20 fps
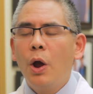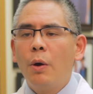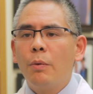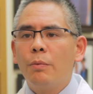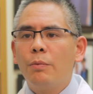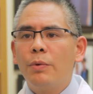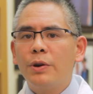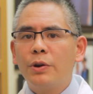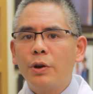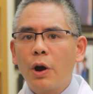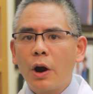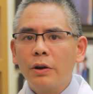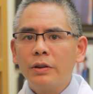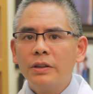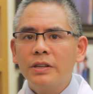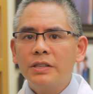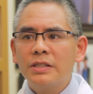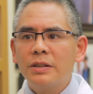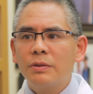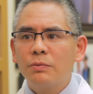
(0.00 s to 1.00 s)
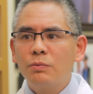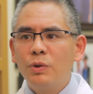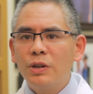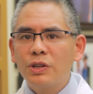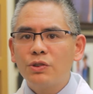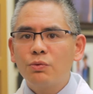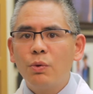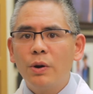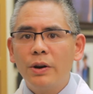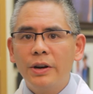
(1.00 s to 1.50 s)
Regardless of
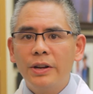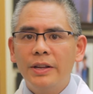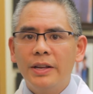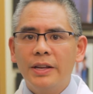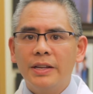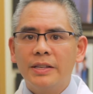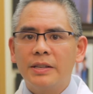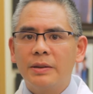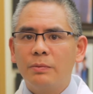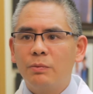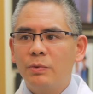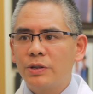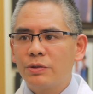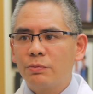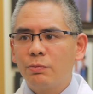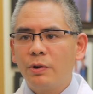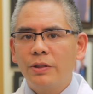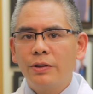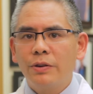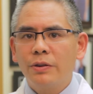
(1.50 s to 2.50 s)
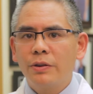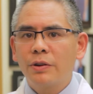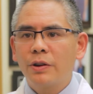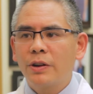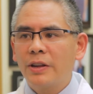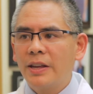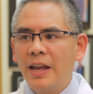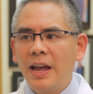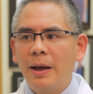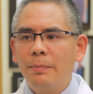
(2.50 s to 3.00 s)
which one it is, and whether
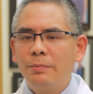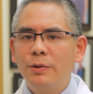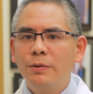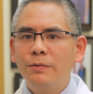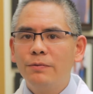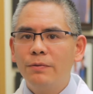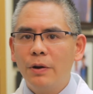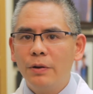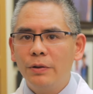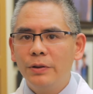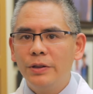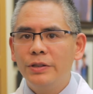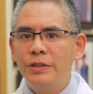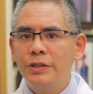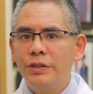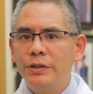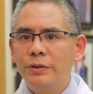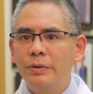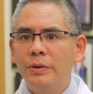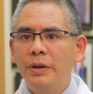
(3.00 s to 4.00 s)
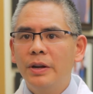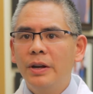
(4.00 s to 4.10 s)
camp you fall into,